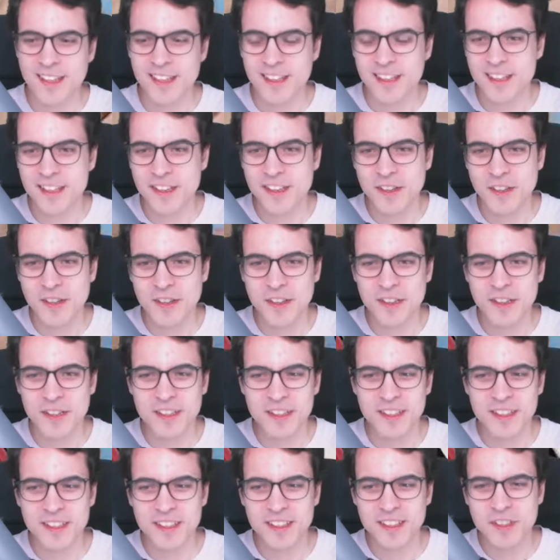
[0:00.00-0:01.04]
Not
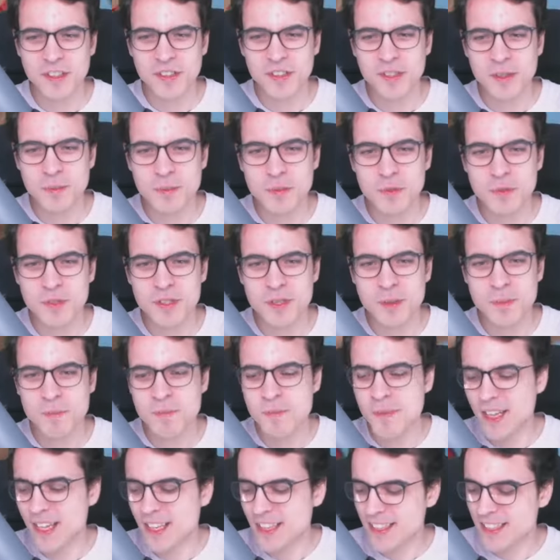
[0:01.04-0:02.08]
the most
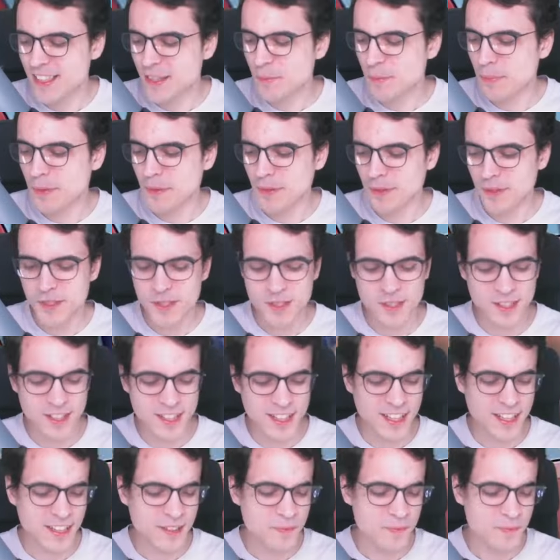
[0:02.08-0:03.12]
amazing pulls
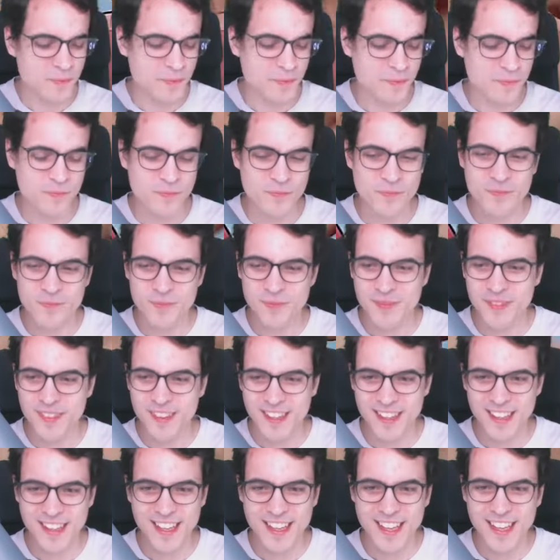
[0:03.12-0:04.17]
today
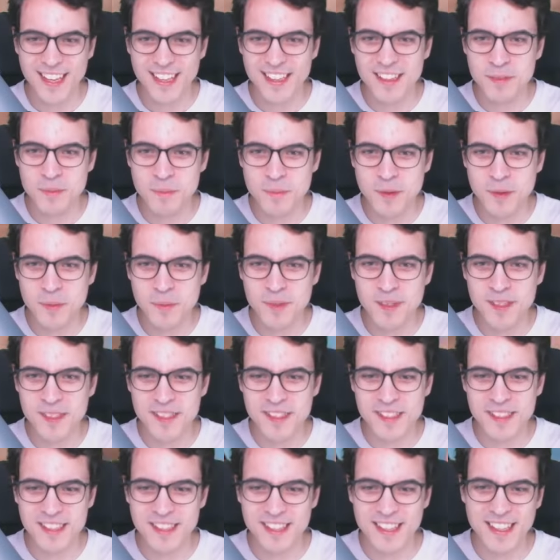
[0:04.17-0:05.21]
at the
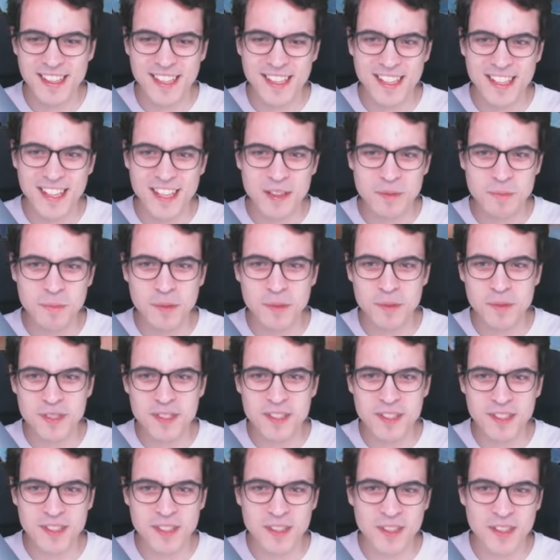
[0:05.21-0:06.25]
moment, but we
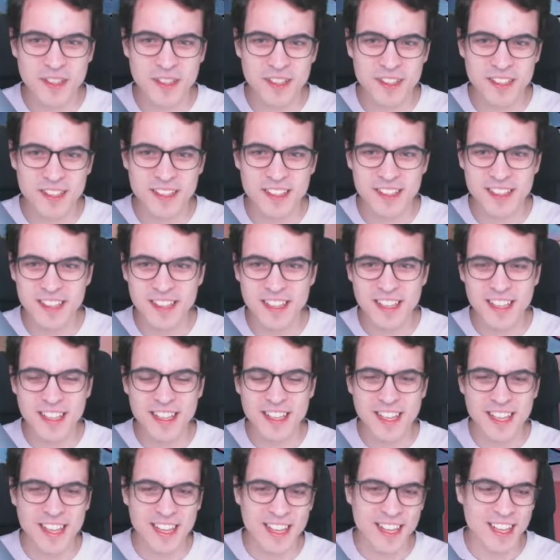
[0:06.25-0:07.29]
still got
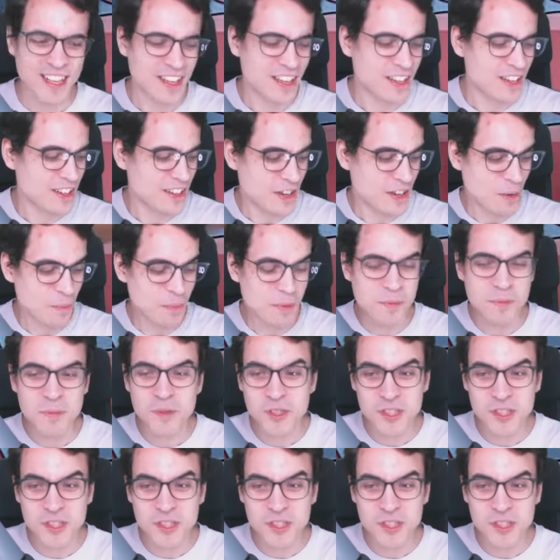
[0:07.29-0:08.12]
a couple more